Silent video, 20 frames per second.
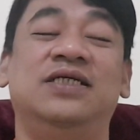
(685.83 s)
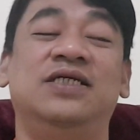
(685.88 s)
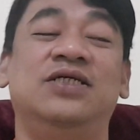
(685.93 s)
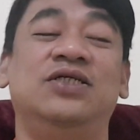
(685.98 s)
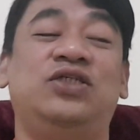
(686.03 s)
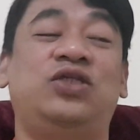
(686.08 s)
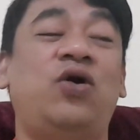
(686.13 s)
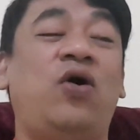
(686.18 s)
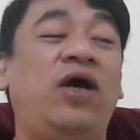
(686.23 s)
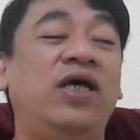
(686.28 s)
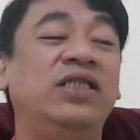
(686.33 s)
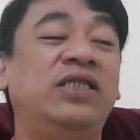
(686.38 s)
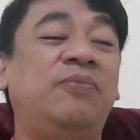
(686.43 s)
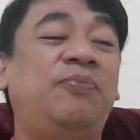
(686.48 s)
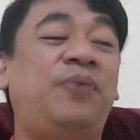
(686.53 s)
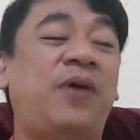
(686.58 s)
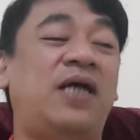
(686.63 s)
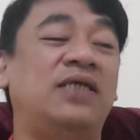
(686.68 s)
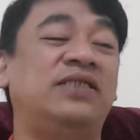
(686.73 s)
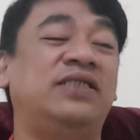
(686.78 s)
So in the
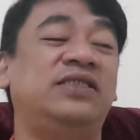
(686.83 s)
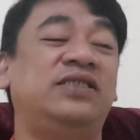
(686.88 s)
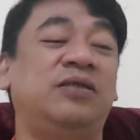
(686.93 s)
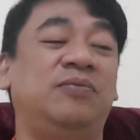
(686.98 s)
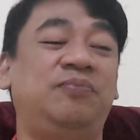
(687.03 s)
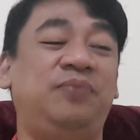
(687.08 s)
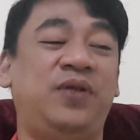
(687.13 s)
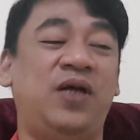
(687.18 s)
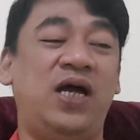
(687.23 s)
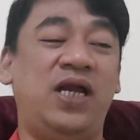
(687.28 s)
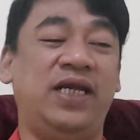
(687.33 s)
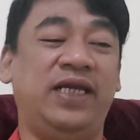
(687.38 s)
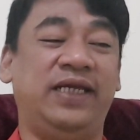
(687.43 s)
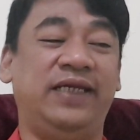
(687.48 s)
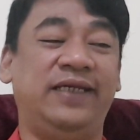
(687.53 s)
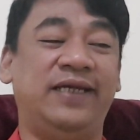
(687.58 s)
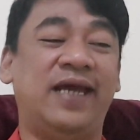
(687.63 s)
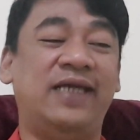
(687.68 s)
process of planning,